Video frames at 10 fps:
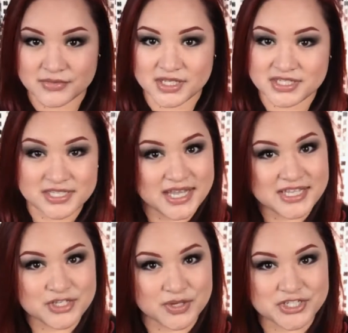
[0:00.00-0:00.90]

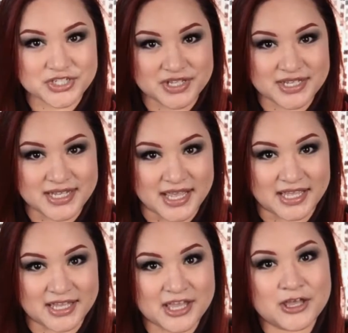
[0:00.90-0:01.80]
Today's question of the
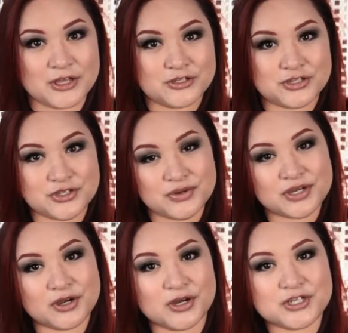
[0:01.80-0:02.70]
day: do you
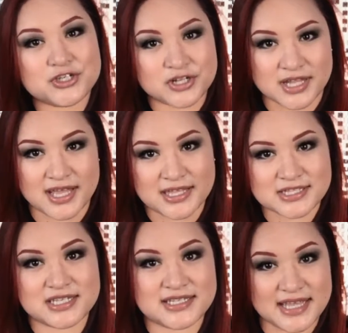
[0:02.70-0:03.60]
encourage your
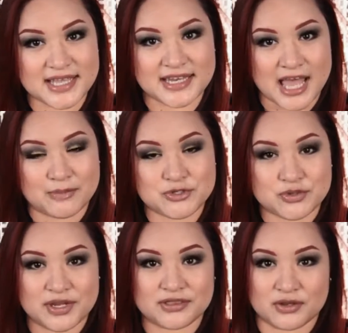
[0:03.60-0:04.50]
clients to take a nap
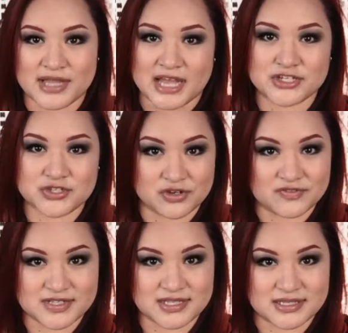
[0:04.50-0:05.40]
during their lash
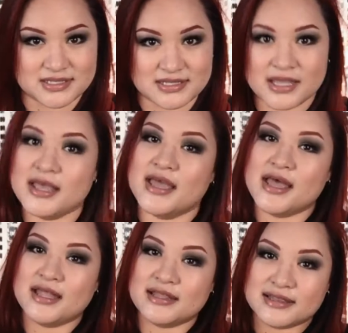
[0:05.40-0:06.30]
services?
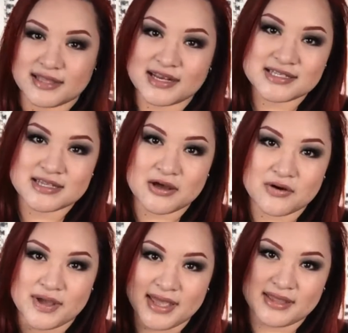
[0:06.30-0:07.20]
Let us
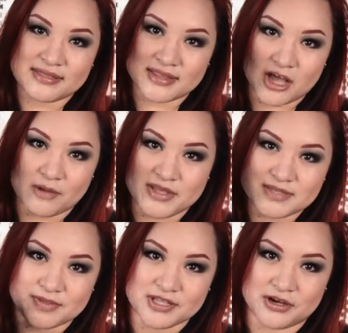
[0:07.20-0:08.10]
know in the comments
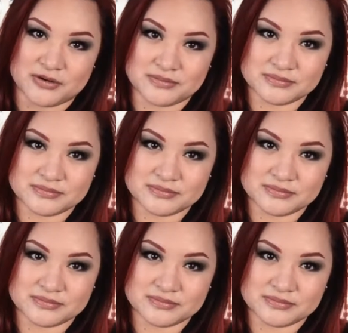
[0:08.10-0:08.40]
below.